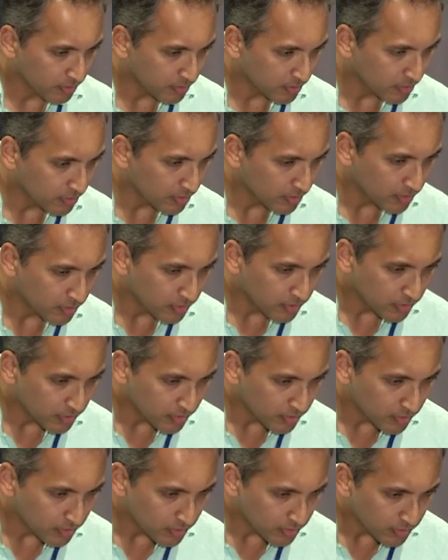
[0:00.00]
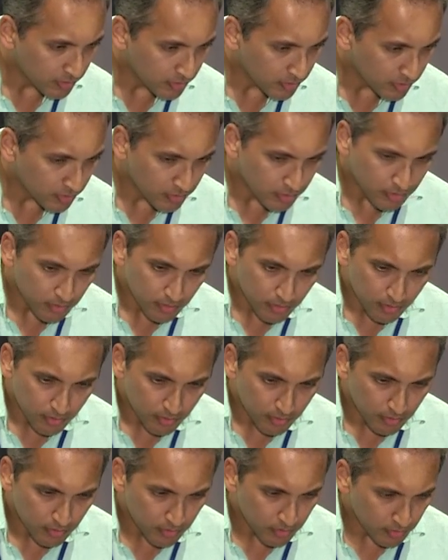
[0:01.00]

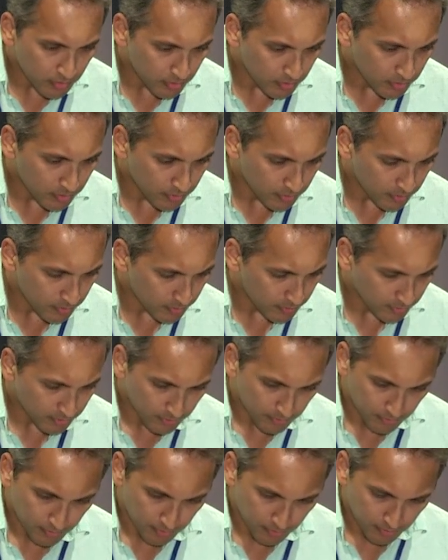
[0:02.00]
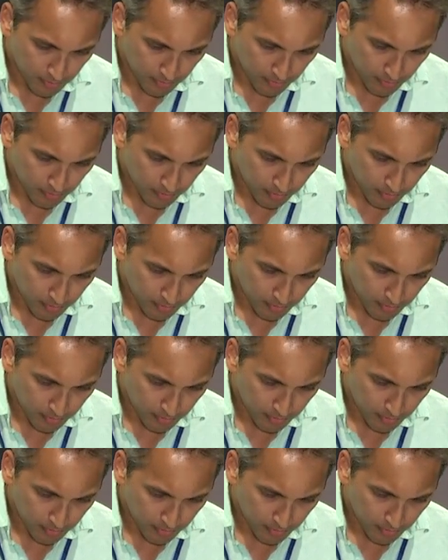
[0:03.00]
(no one is talking)